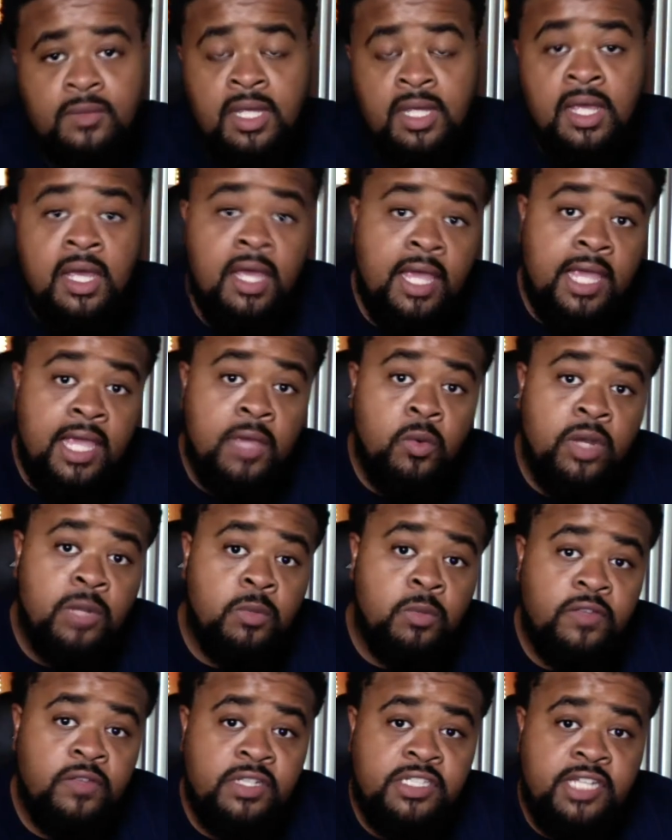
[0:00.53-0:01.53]
Hey, what up,
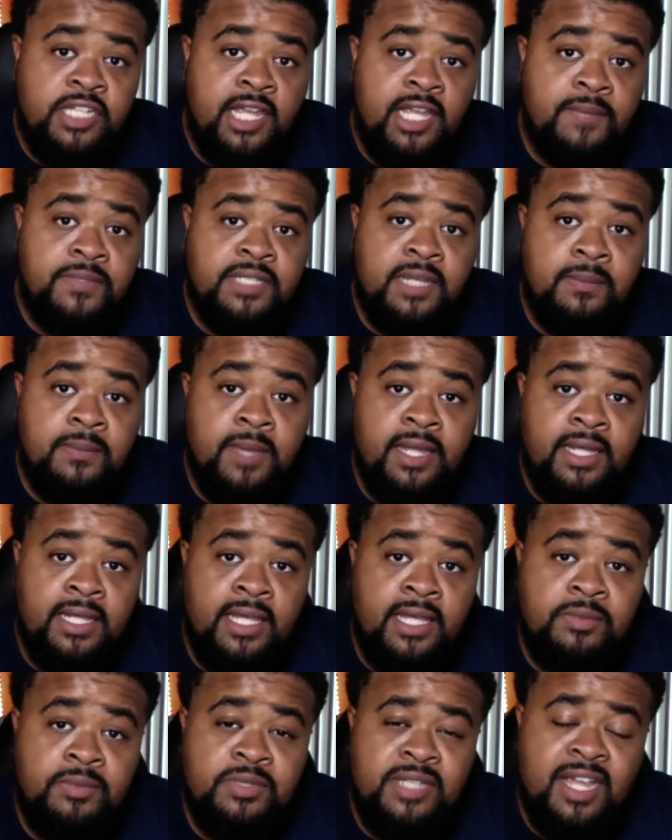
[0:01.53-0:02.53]
movie champs? I'm back
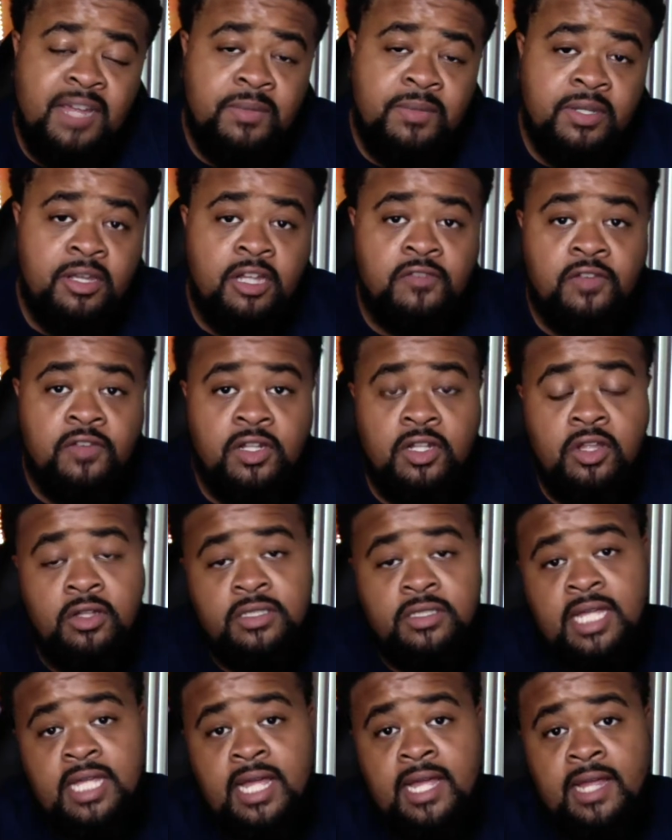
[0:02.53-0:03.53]
again. Sorry, I've been gone for a long
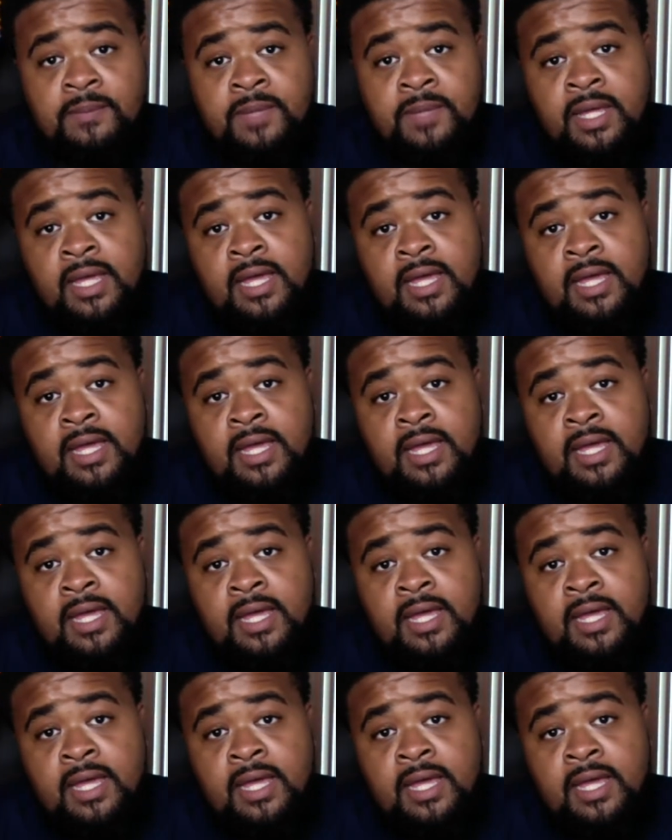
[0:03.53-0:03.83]
time.